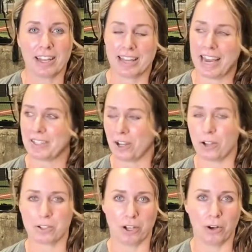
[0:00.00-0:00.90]
That's
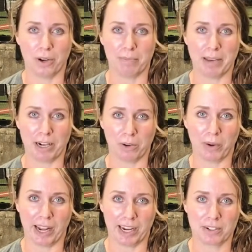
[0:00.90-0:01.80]
also a better
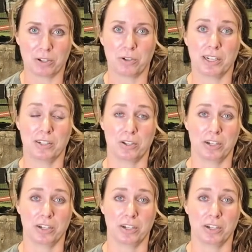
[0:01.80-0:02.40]
way to transition